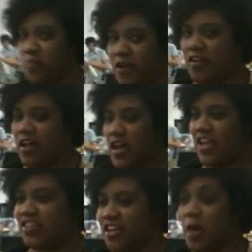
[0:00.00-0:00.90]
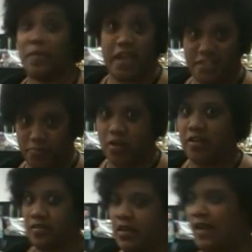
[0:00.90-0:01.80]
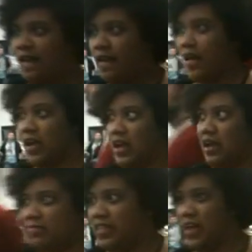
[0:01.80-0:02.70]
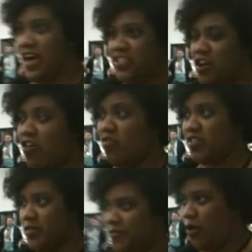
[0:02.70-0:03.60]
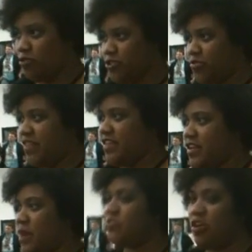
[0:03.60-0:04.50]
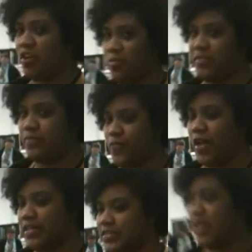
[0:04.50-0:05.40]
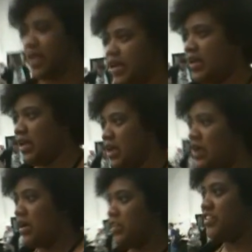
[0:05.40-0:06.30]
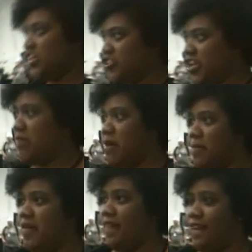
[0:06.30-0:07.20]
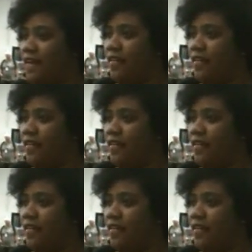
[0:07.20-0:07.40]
cosplayer and that Cupcakes one, and I saw her in the photo shoot, and then I was talking to some friends, and then she came up and